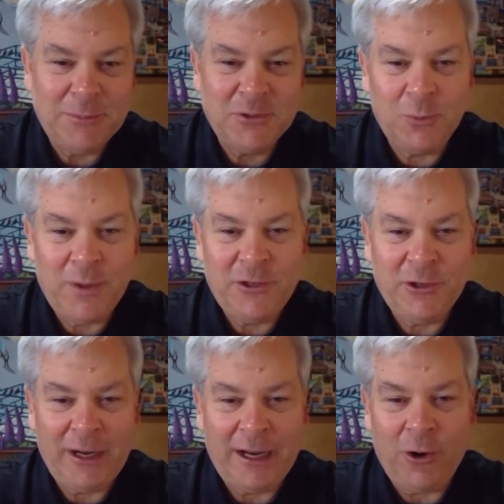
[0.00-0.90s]
So whether you're
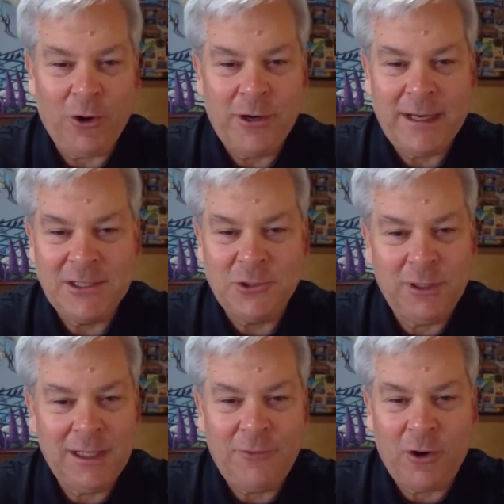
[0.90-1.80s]
an artist or
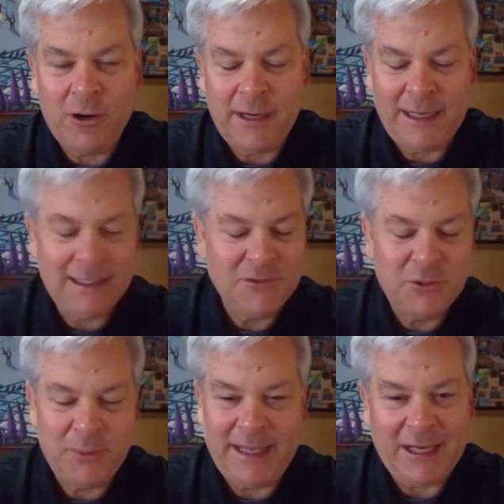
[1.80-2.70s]
love art, he loves to
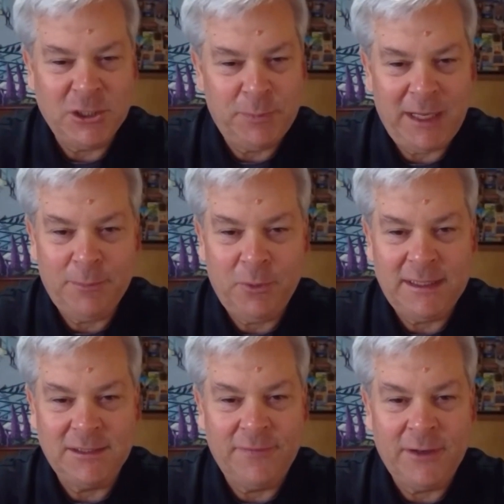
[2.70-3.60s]
engage people.
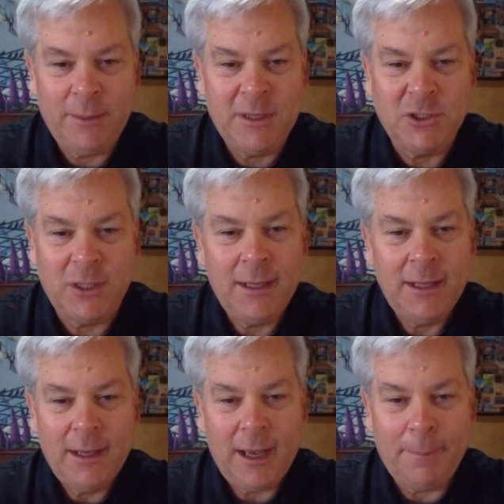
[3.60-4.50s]
He's very much a
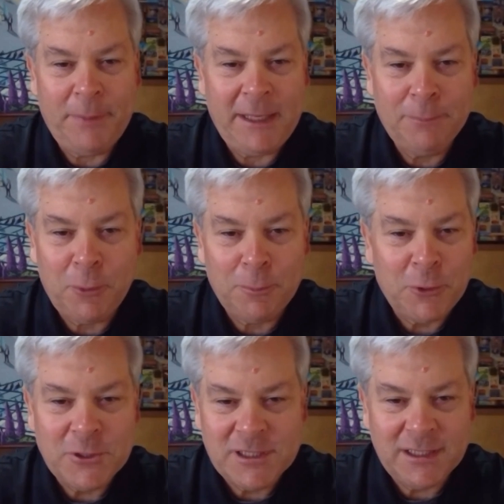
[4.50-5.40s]
people
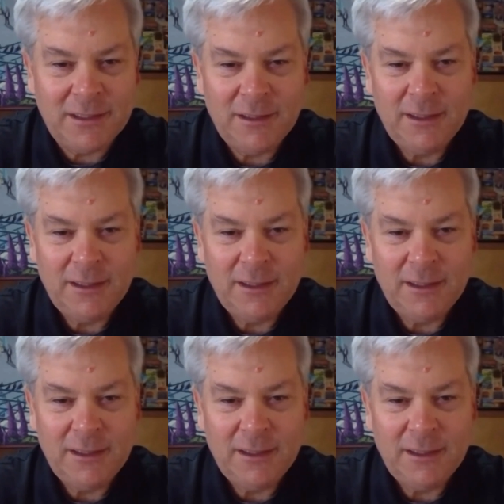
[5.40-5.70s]
person.